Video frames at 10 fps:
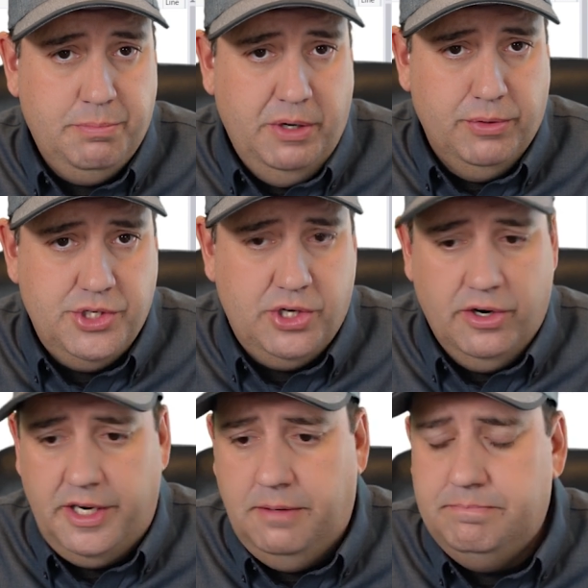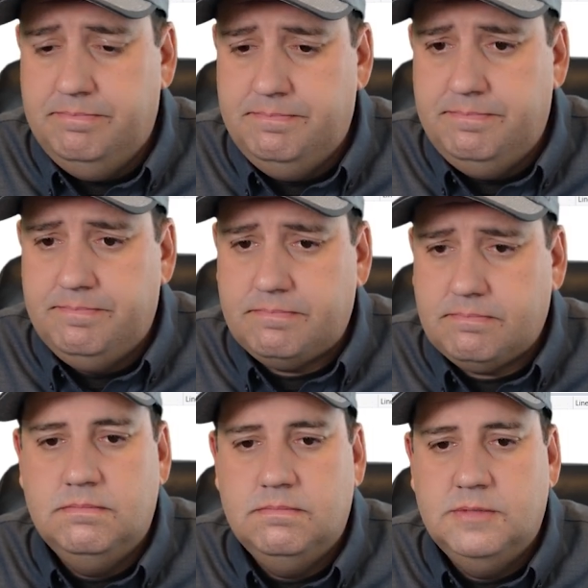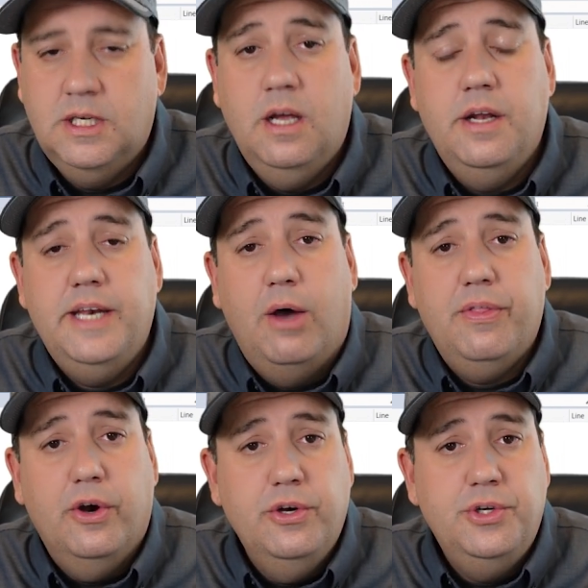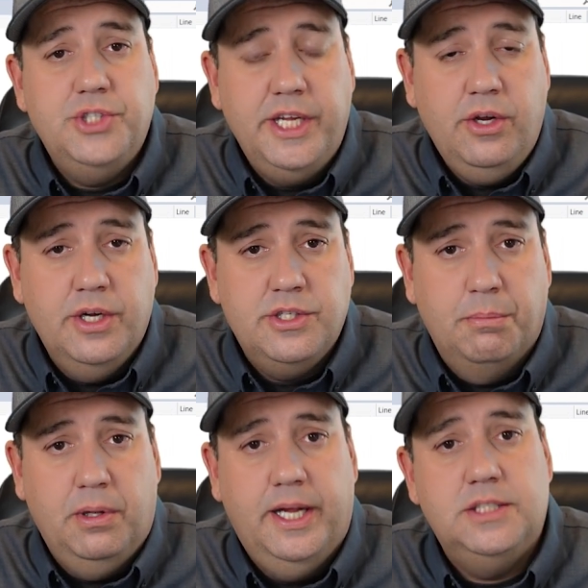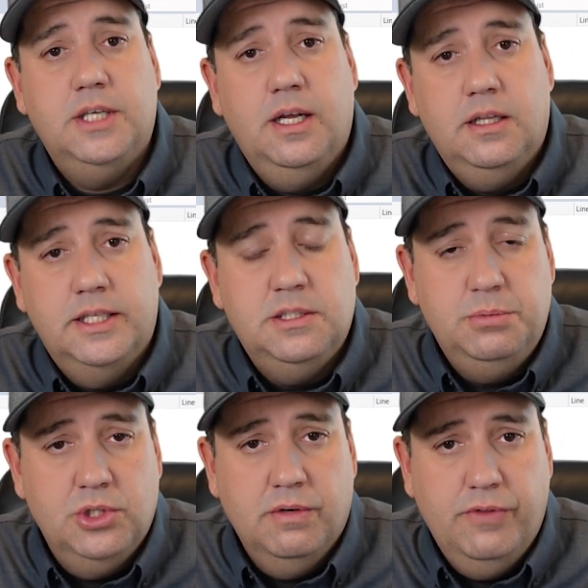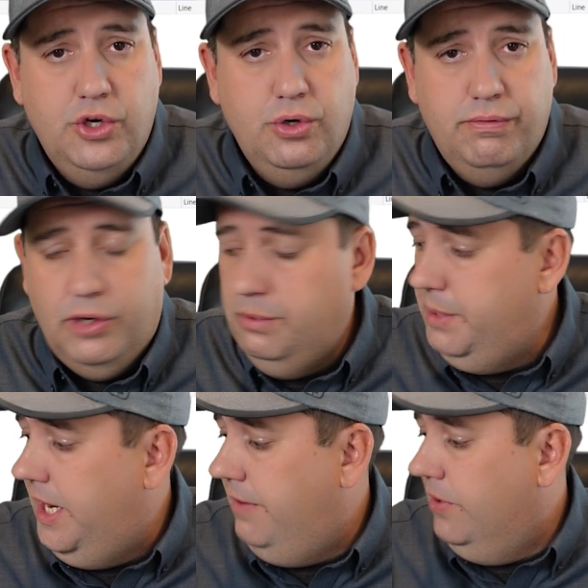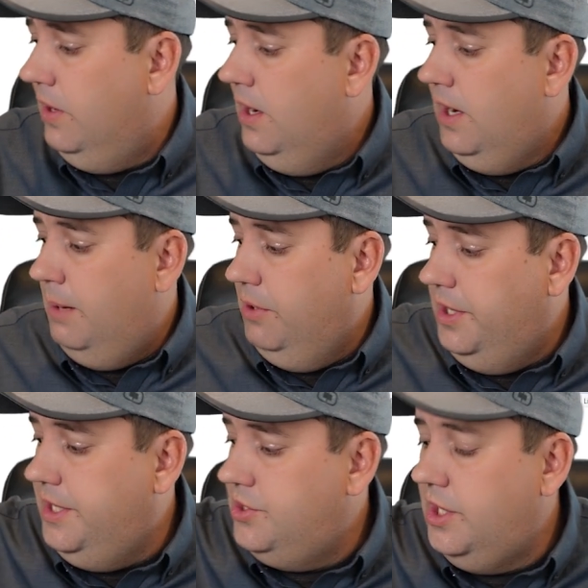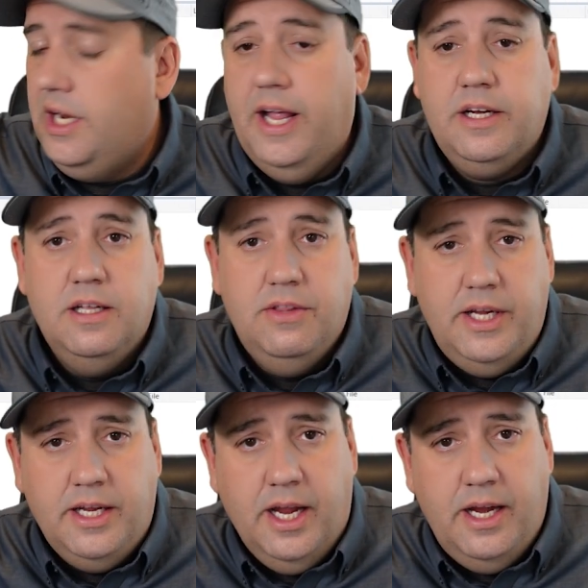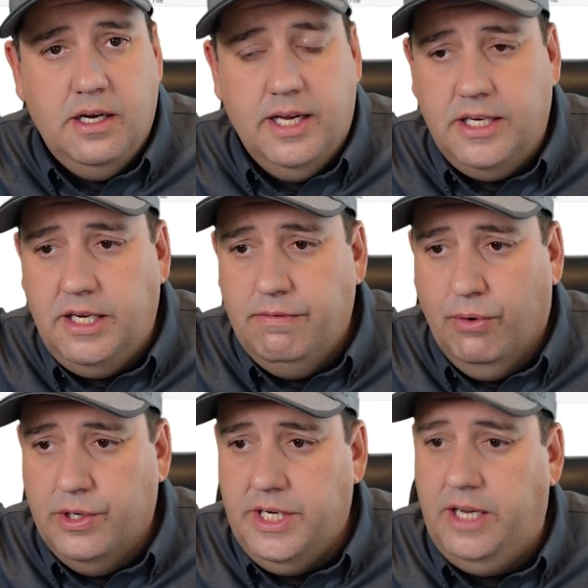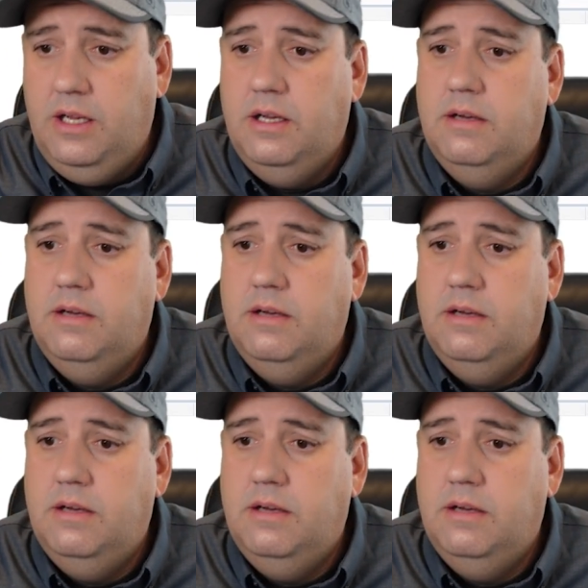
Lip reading: been restarted. Now with our new sync units in place, let's observe the new fault behavior. I'm going to disconnect the EK1914,